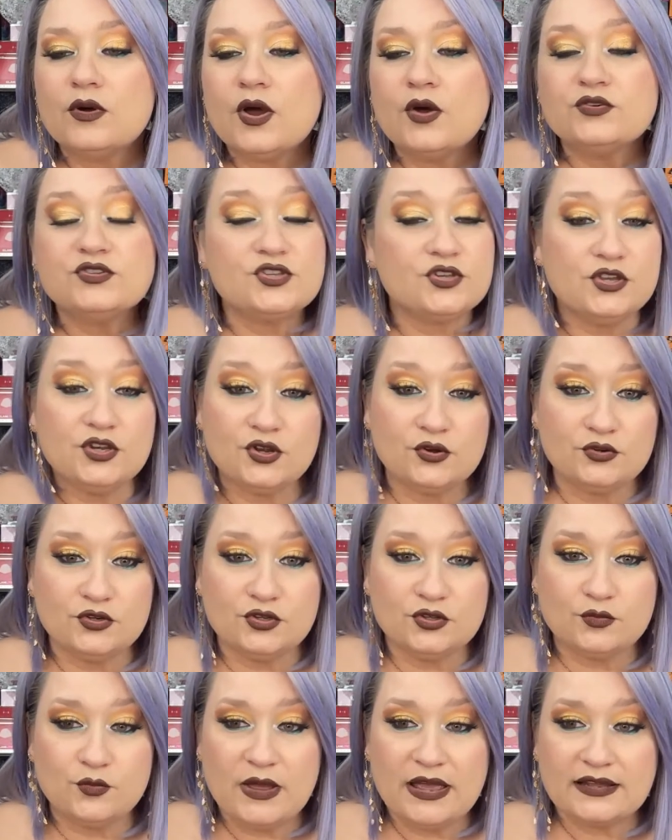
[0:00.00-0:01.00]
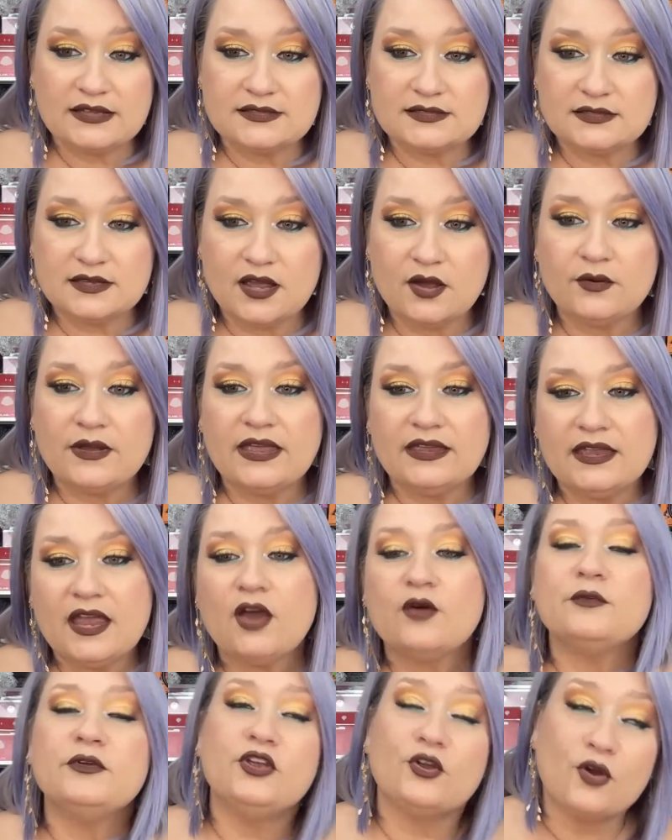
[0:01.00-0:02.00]
Oh, so you don't do the wax. Okay.
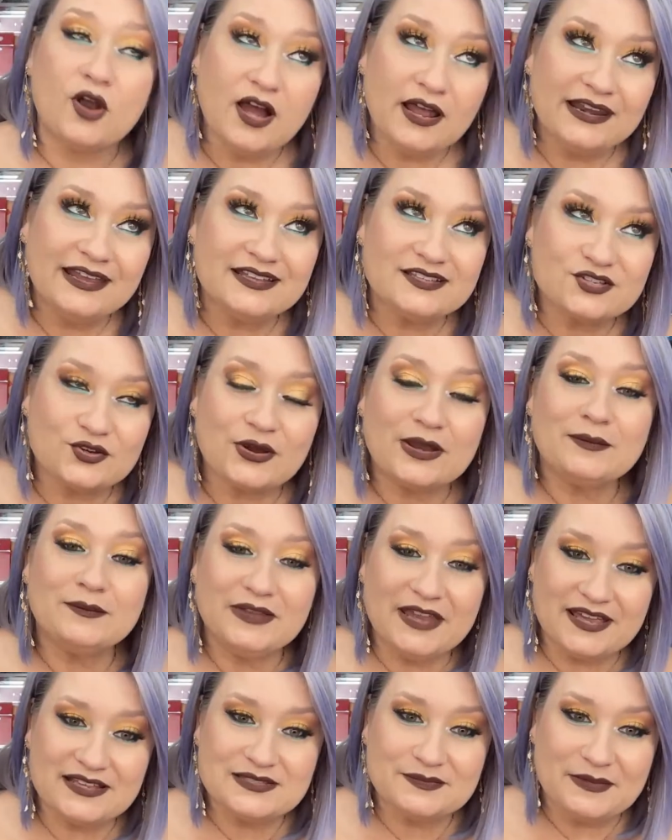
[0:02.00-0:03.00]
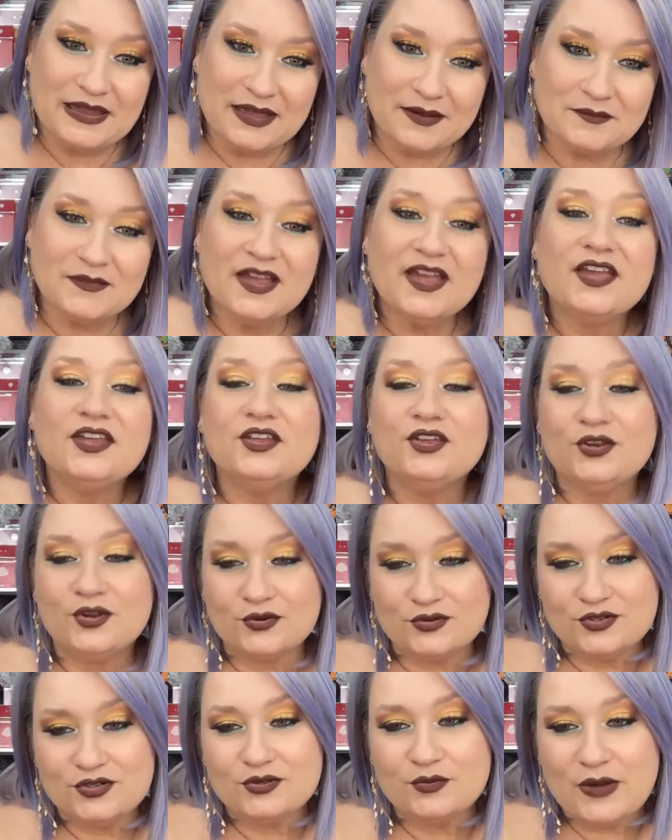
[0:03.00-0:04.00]
Oh, you're on Instagram. Yes, ma'am. You
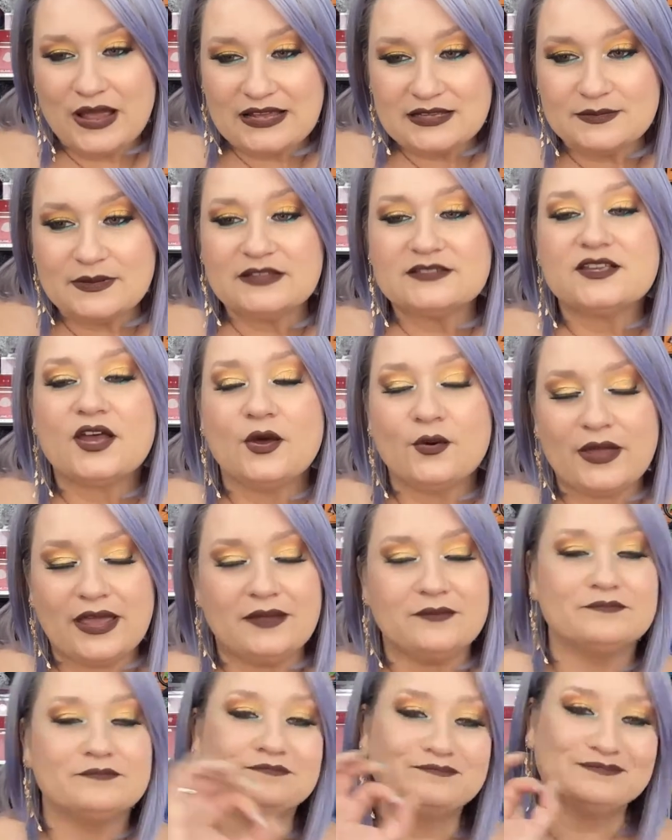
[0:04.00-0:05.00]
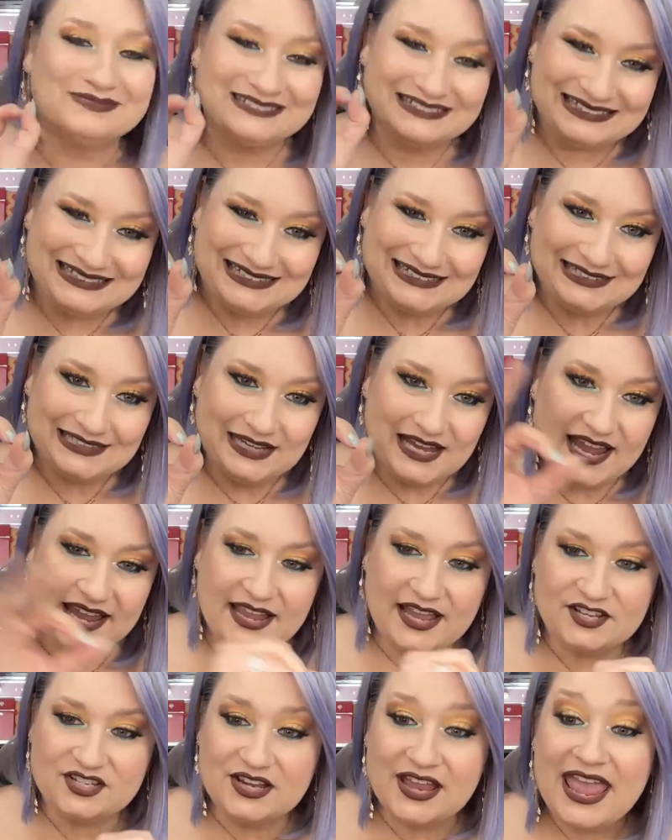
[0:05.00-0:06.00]
don't do the wax melts. Okay. I
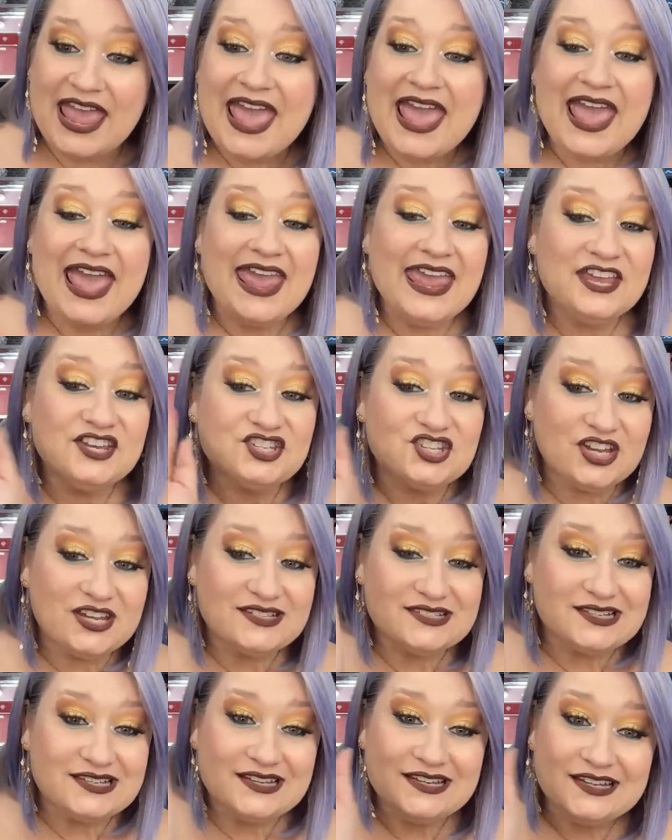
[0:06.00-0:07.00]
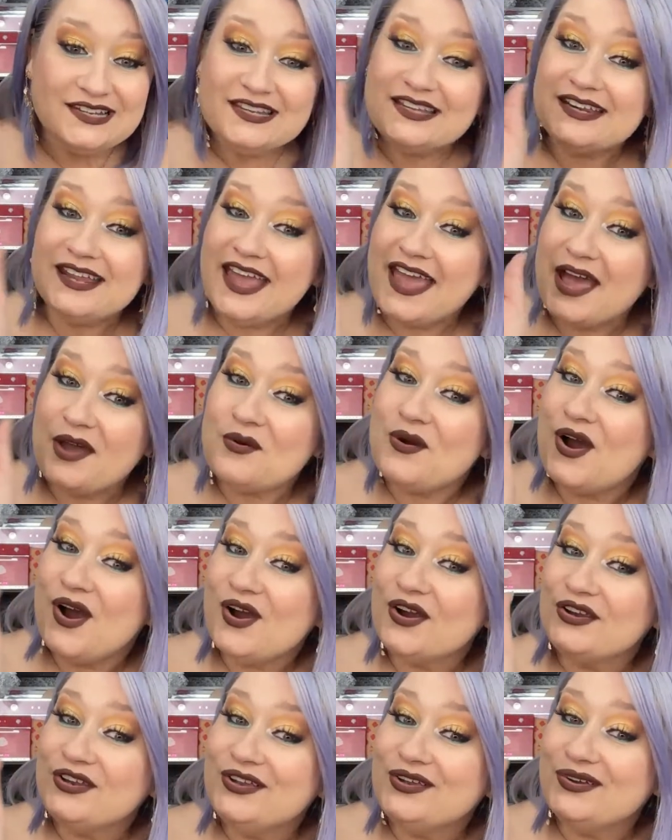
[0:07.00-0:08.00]
gotcha. Hey, Jason, how
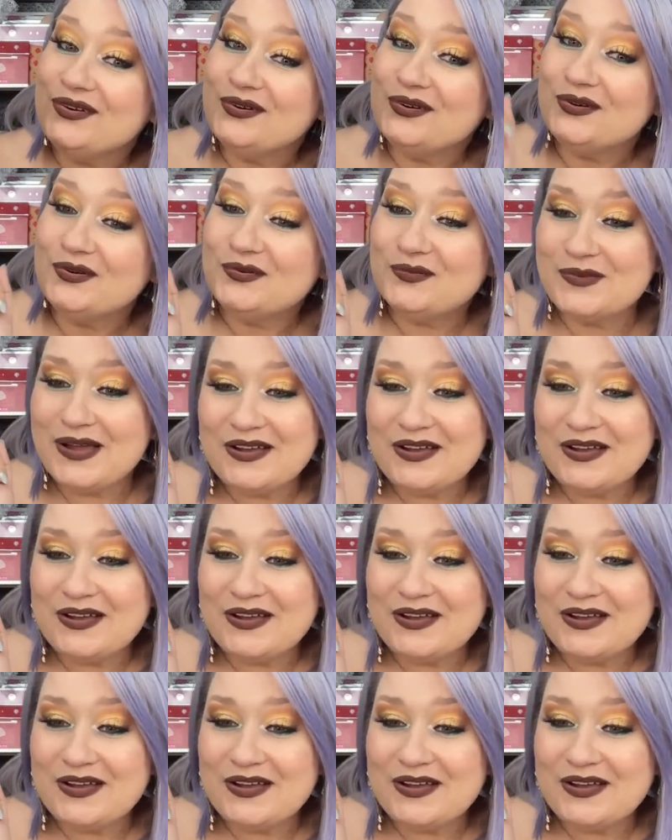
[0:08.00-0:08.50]
are you?